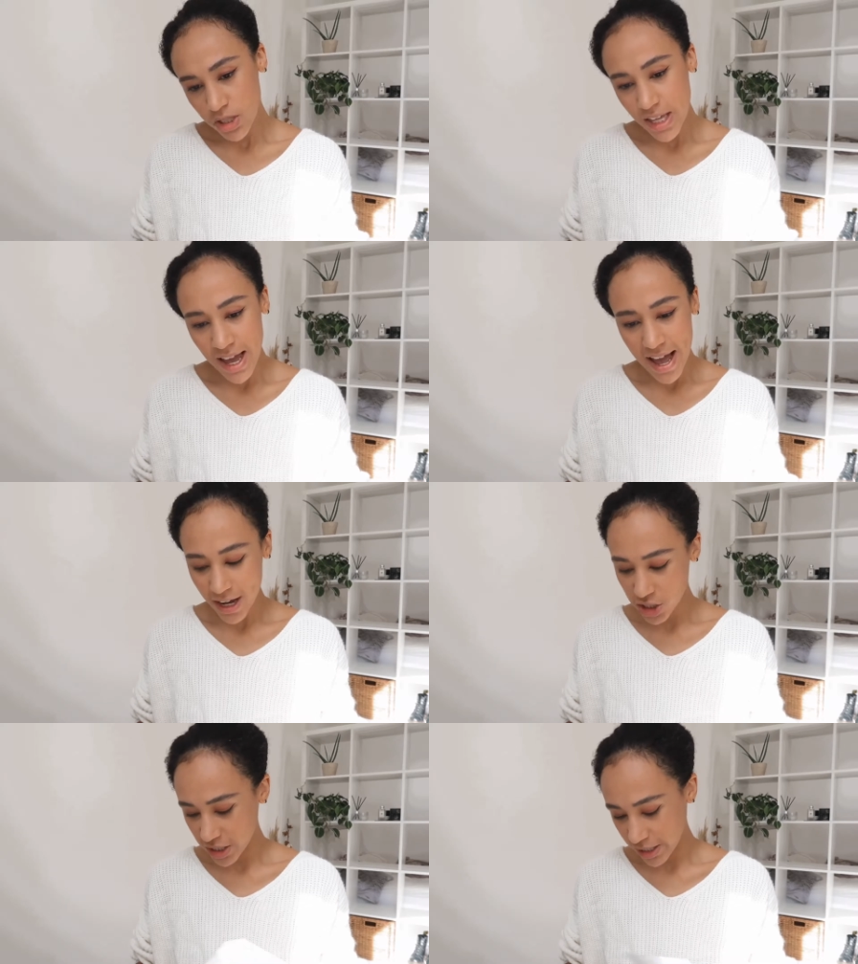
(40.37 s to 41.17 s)
What do they
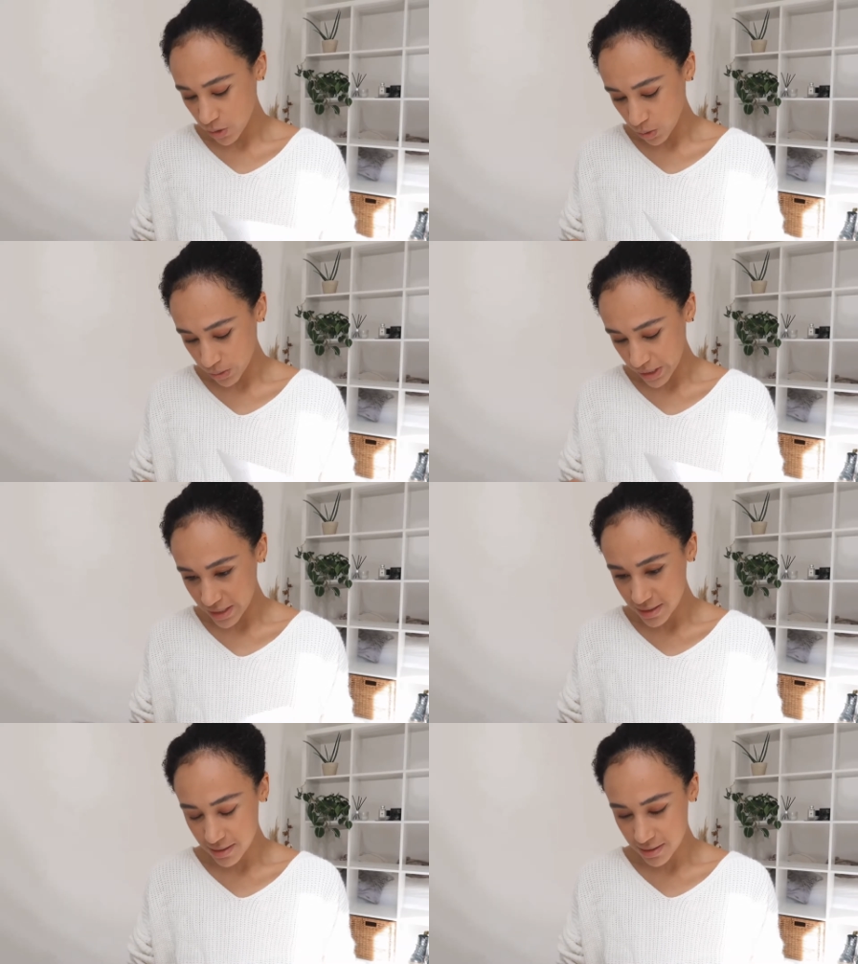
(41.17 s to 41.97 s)
actually call
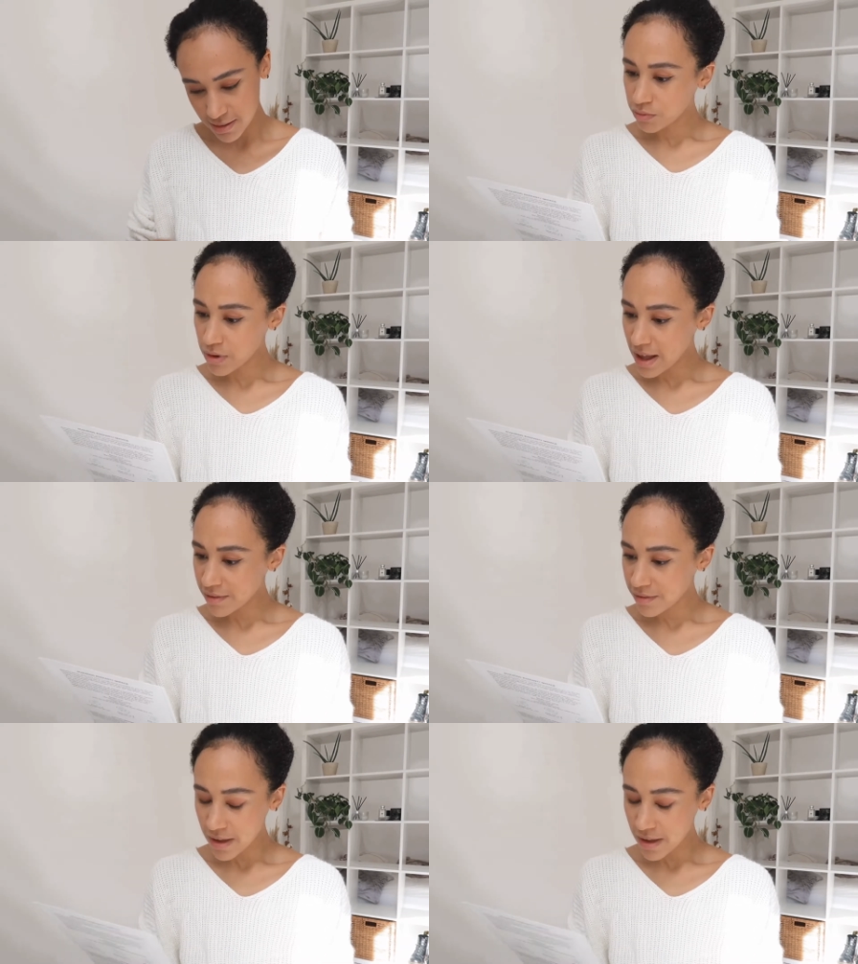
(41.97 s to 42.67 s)
this? Rev